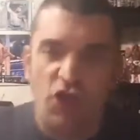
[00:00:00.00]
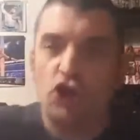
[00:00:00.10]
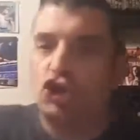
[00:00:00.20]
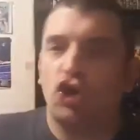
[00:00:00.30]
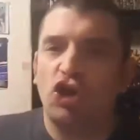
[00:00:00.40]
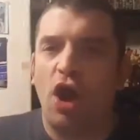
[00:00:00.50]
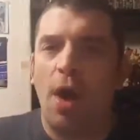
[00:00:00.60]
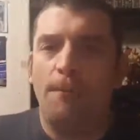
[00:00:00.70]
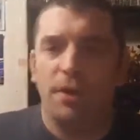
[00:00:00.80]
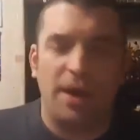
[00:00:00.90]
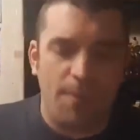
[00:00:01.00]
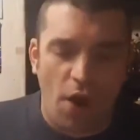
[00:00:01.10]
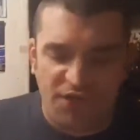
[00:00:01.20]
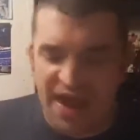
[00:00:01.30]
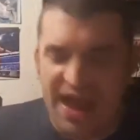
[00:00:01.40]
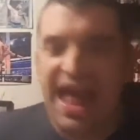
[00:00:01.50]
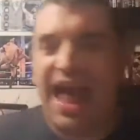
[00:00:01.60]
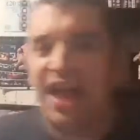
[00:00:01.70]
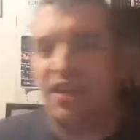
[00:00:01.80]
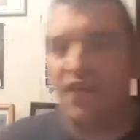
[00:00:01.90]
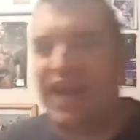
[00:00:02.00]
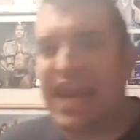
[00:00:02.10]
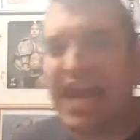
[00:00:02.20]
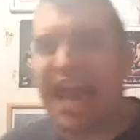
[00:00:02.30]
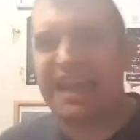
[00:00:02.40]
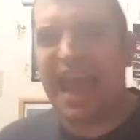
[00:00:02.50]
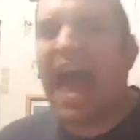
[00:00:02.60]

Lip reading: The Juggernaut, Buddy Murphy, defending against the